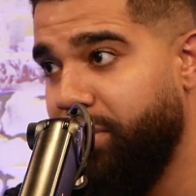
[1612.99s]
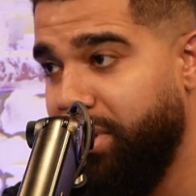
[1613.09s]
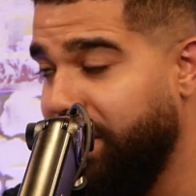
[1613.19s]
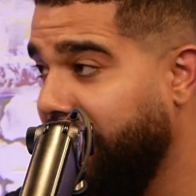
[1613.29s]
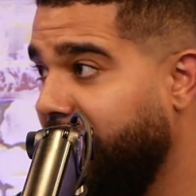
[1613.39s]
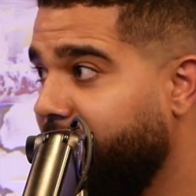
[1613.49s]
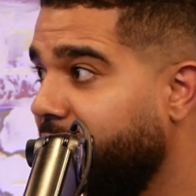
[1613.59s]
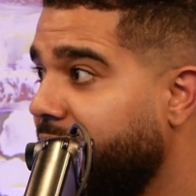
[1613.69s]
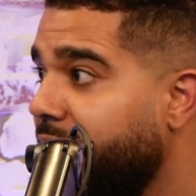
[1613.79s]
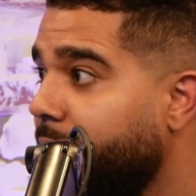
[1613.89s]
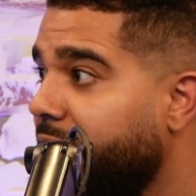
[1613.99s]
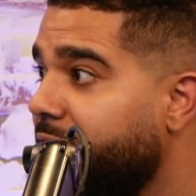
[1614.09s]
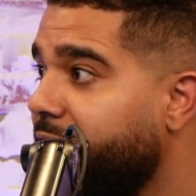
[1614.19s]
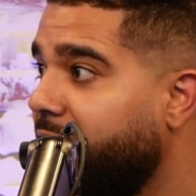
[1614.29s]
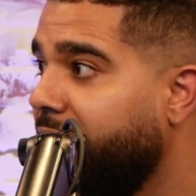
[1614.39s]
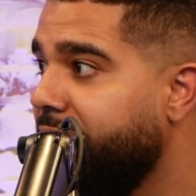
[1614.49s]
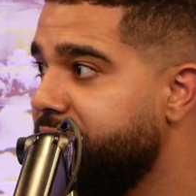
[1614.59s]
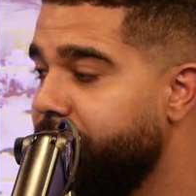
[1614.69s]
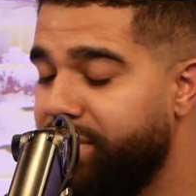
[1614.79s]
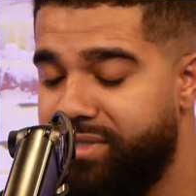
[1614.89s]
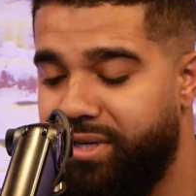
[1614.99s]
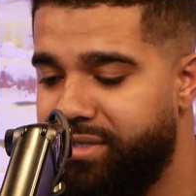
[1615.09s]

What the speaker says: They can't find anybody to finance it because it